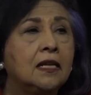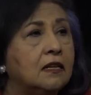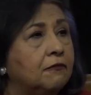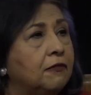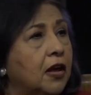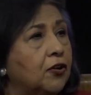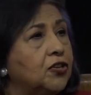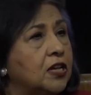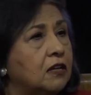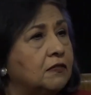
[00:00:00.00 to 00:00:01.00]
to fly
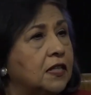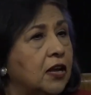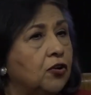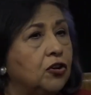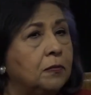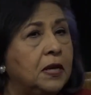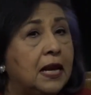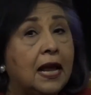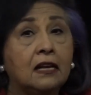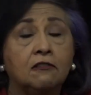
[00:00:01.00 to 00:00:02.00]
ourselves there and to be an
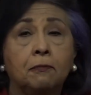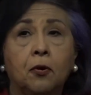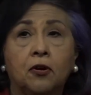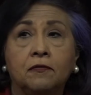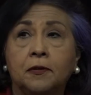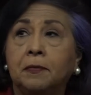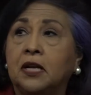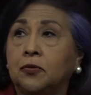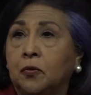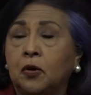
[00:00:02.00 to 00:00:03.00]
active part of it
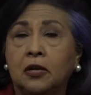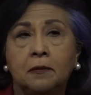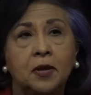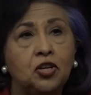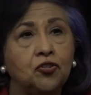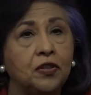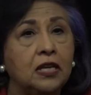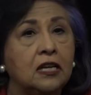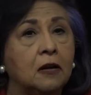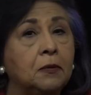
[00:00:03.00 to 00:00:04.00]
because we wanted to make sure they
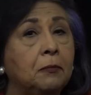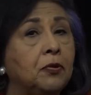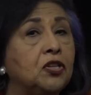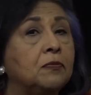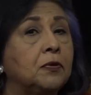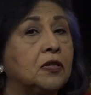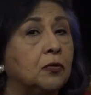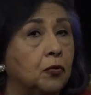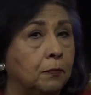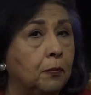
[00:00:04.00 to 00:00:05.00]
adopted principles
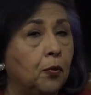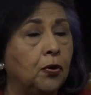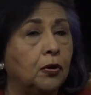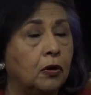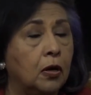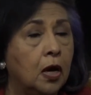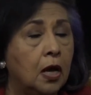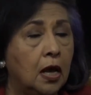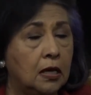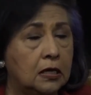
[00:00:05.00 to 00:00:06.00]
that were important
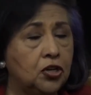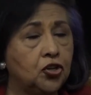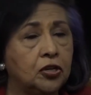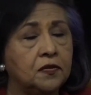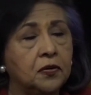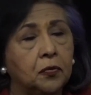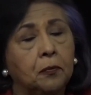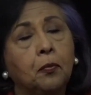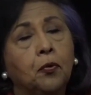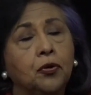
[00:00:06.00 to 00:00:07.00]
and initiatives that were
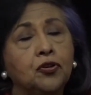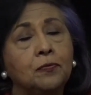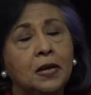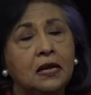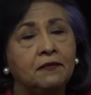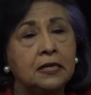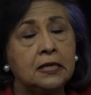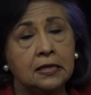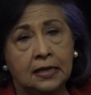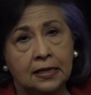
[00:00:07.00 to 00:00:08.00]
important to many of us
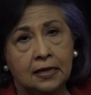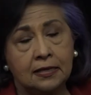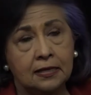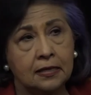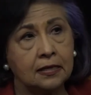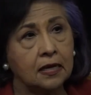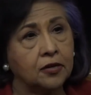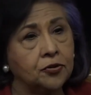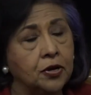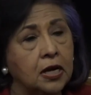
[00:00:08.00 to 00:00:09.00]
as Latinas in this
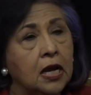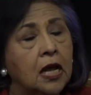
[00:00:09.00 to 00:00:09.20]
country.